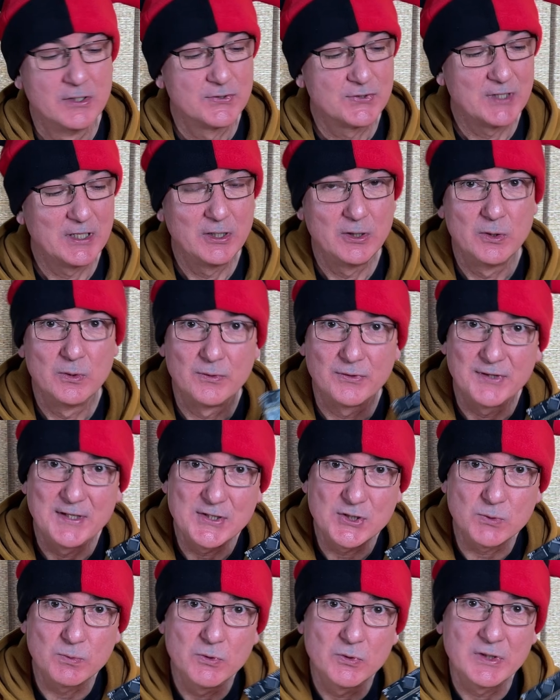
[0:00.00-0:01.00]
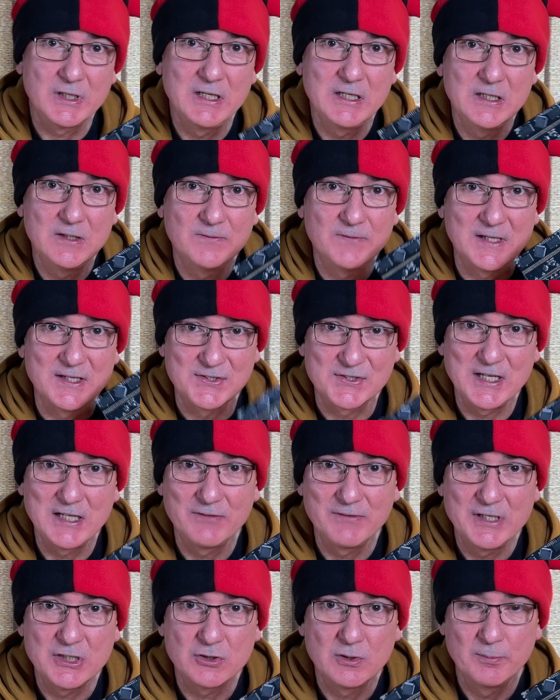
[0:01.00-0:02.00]
So this will give
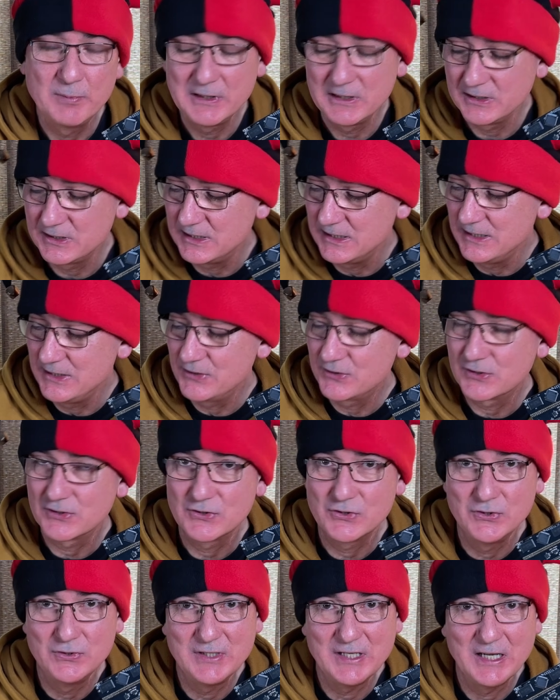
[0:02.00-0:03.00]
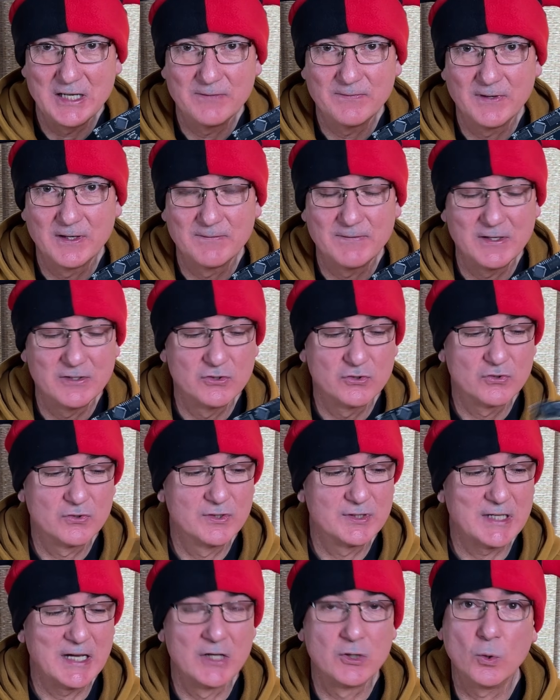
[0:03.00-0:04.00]
accelerator abilities to the
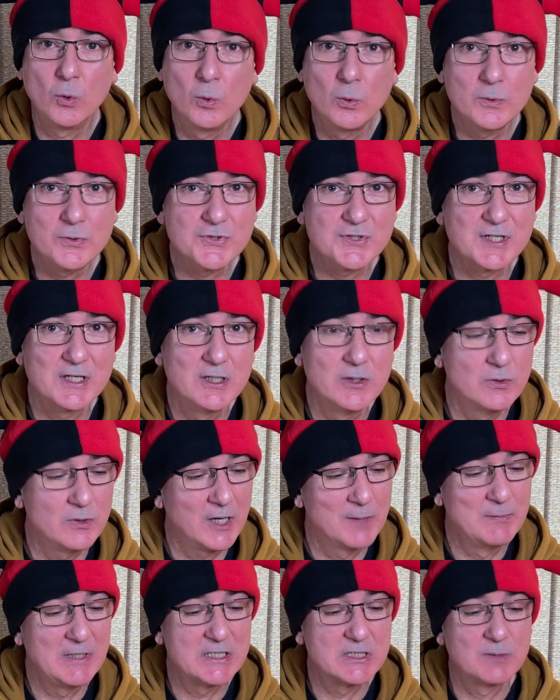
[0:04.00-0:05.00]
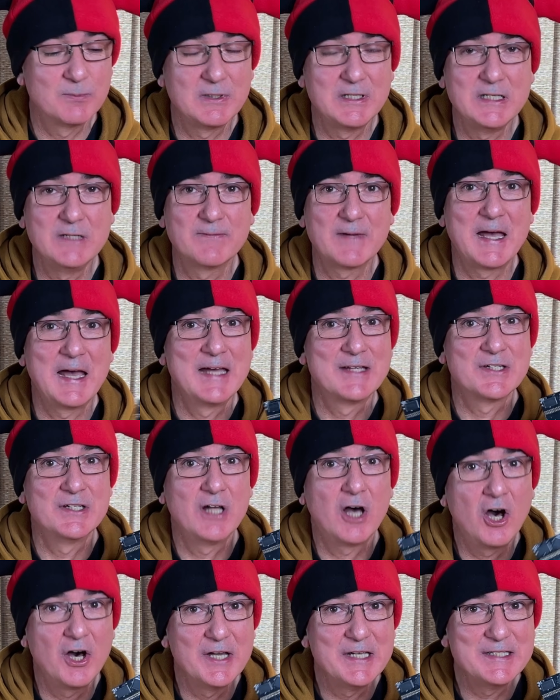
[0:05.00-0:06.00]
A500 and also, I'm led to believe, add an
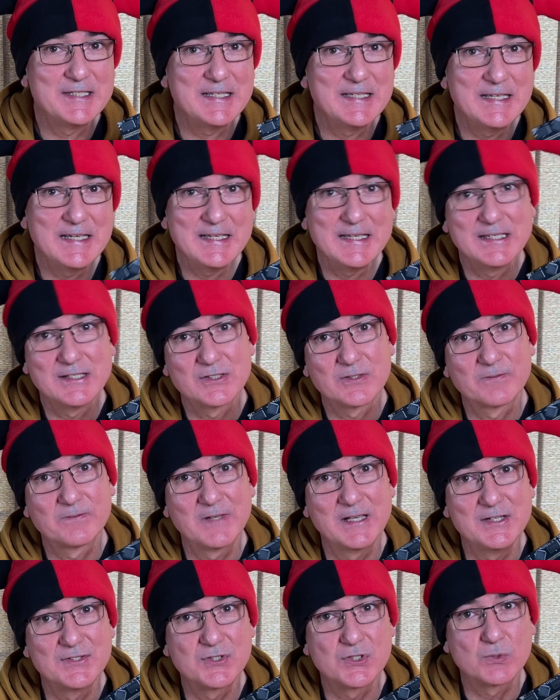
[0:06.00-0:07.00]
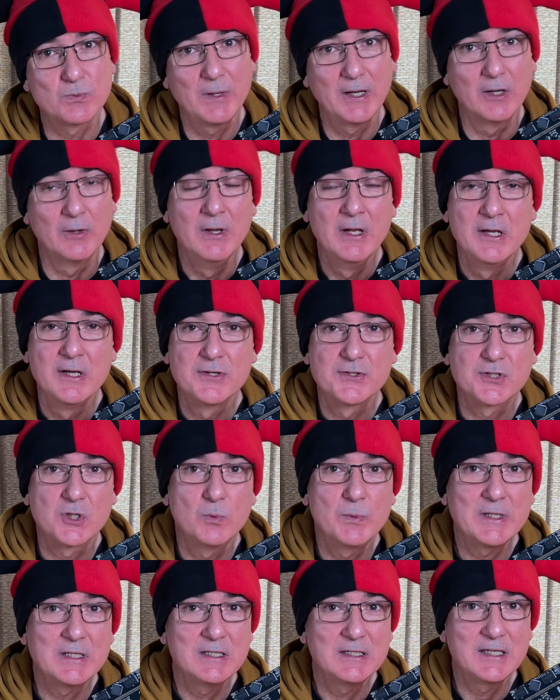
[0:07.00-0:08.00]
IDE interface as well. So
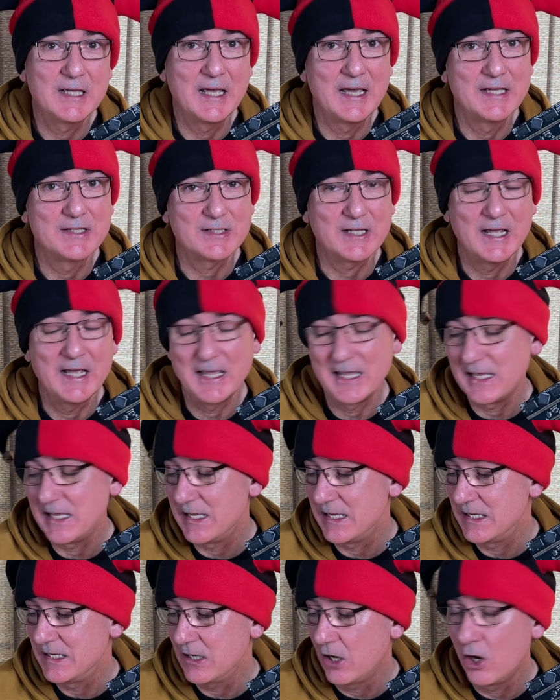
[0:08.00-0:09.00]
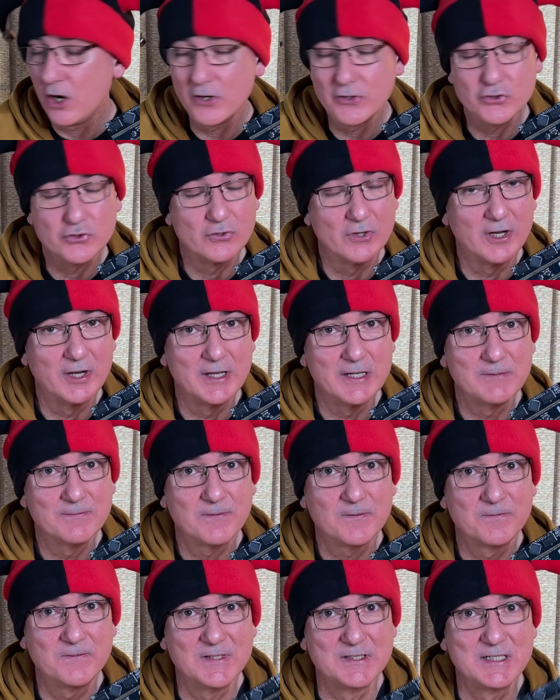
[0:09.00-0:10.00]
we can get a hard drive
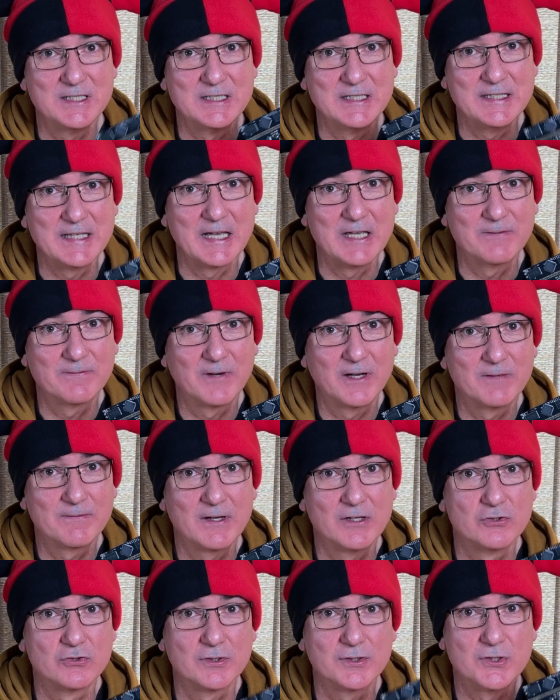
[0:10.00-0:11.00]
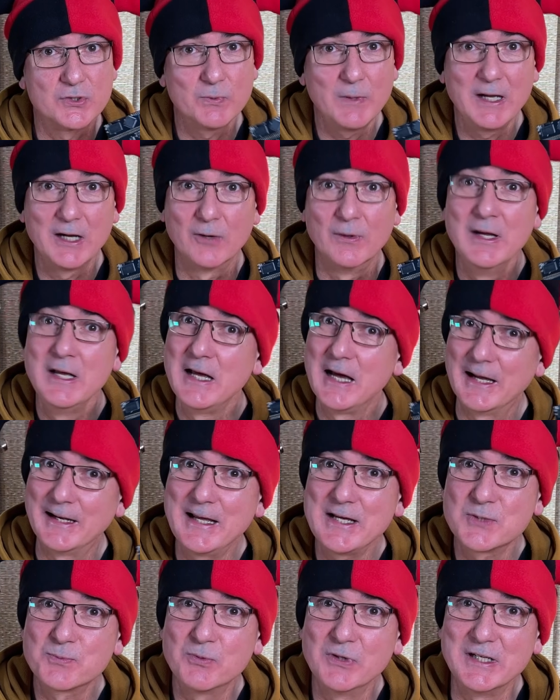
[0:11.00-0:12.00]
fitted in the A500 as well. And
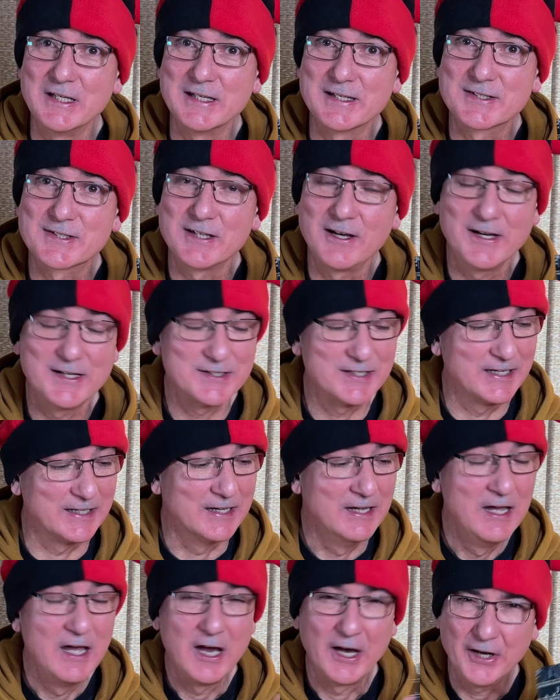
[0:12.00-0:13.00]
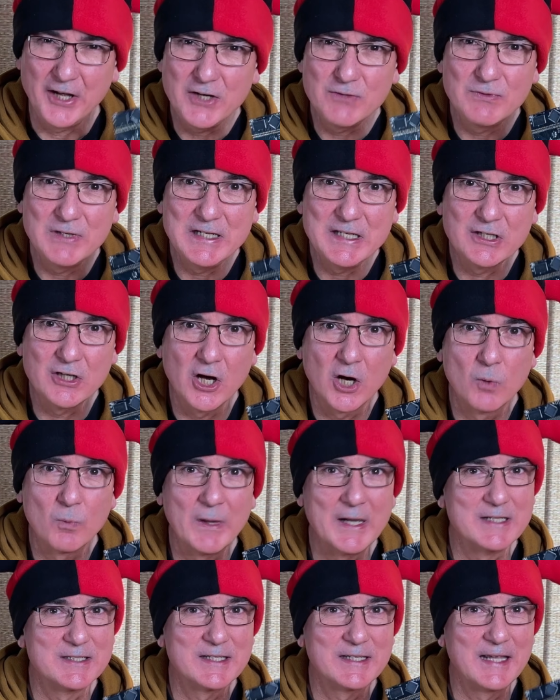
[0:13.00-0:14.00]
that's pretty exciting. And I really can't
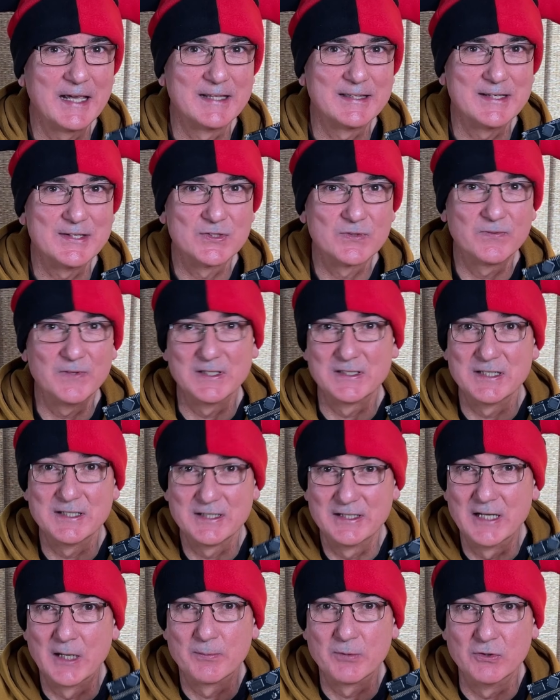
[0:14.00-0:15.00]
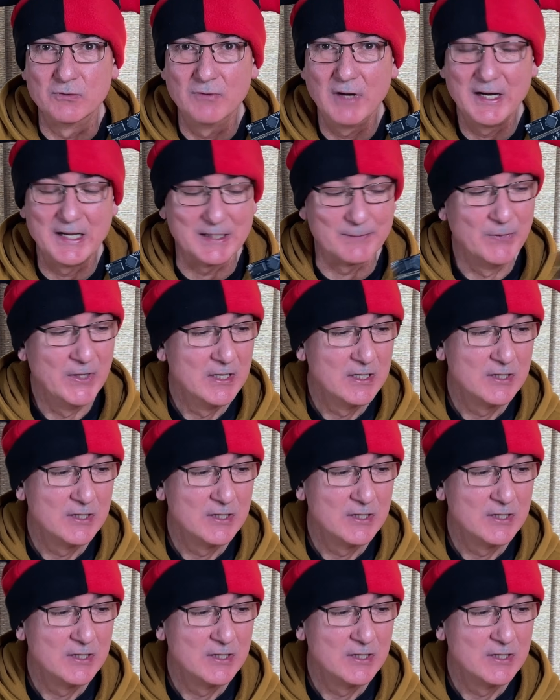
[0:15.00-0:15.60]
wait to get this fitted and up and running.